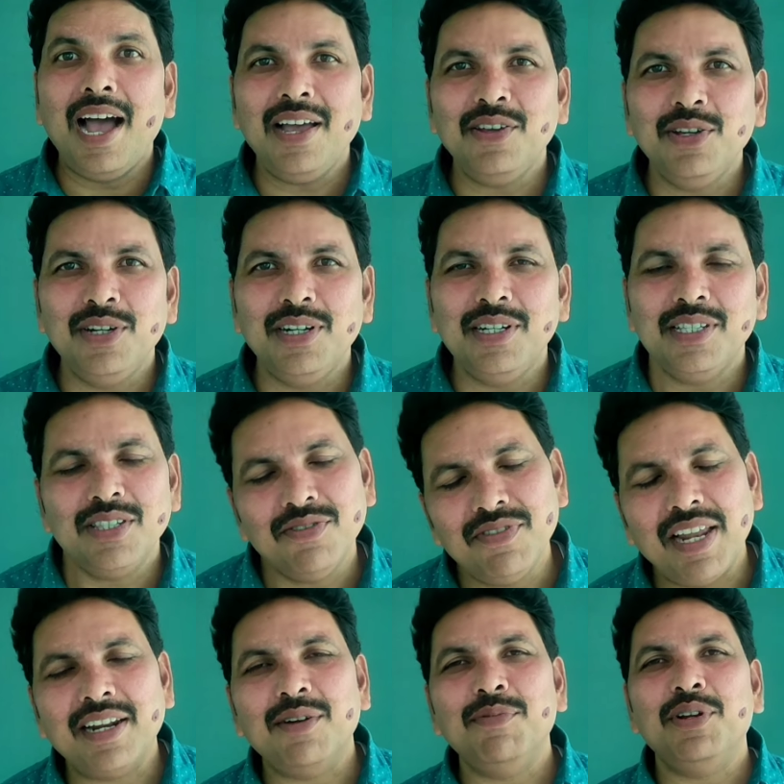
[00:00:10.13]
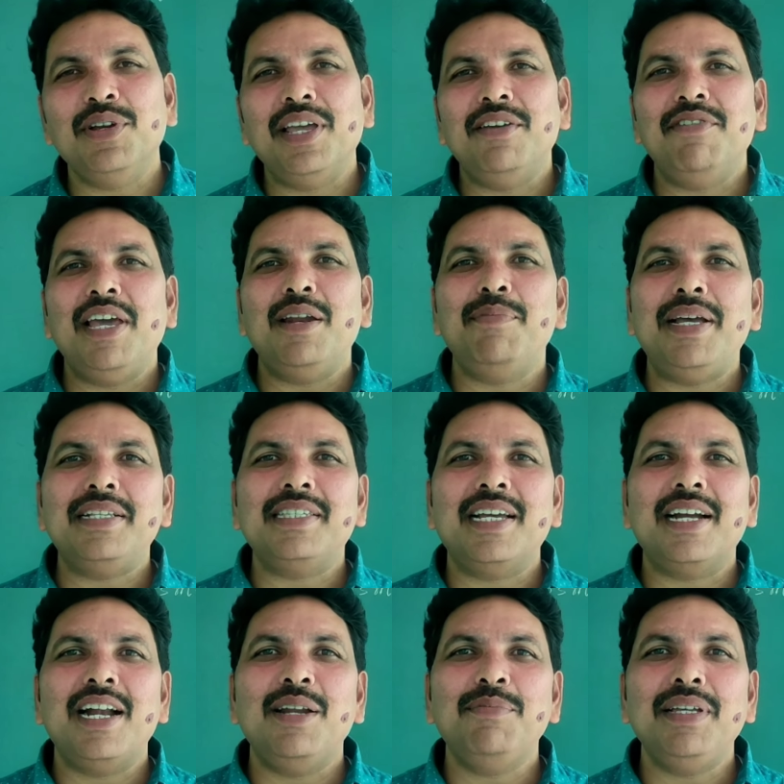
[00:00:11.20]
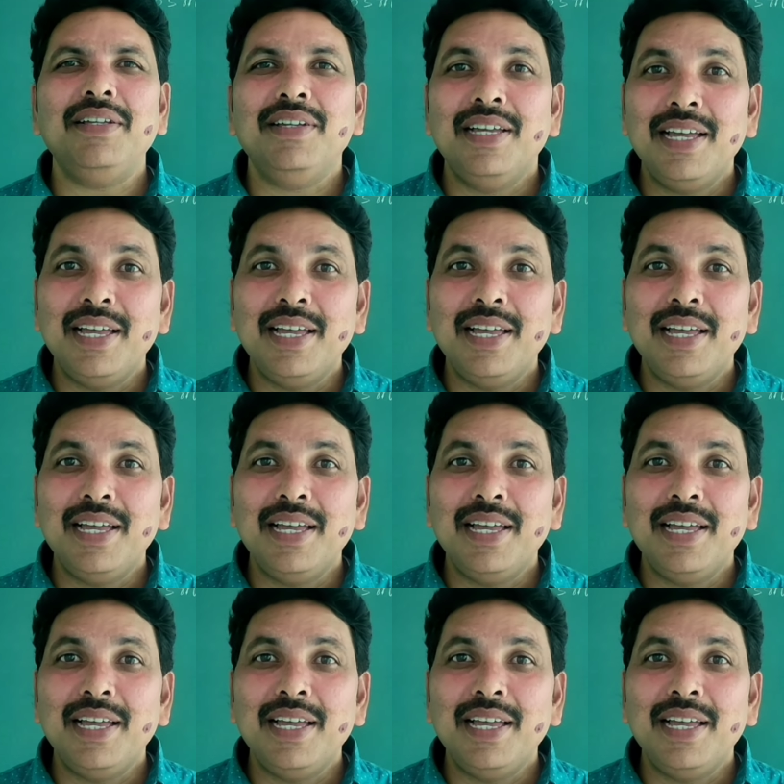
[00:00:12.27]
Hi viewers, welcome to KVR Maths Academy.